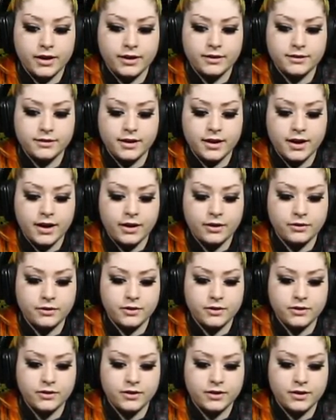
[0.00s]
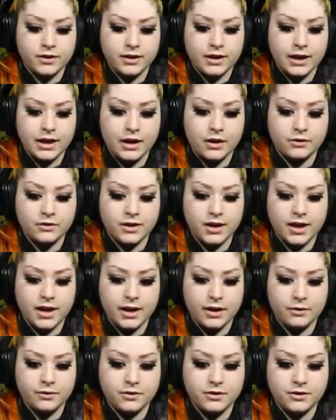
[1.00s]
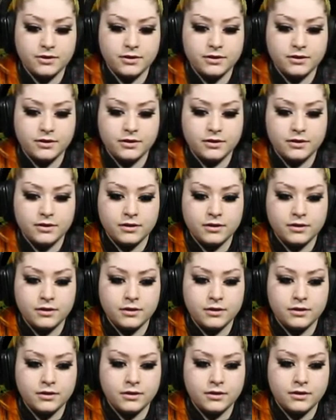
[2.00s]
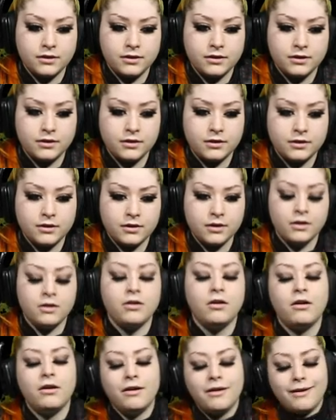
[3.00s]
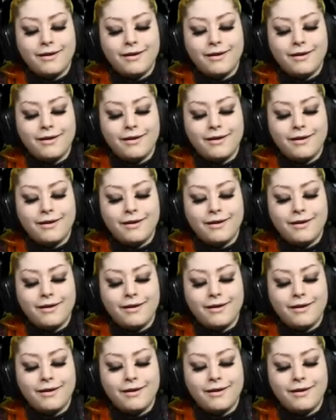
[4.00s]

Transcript: Yes, get out. Get out, get out.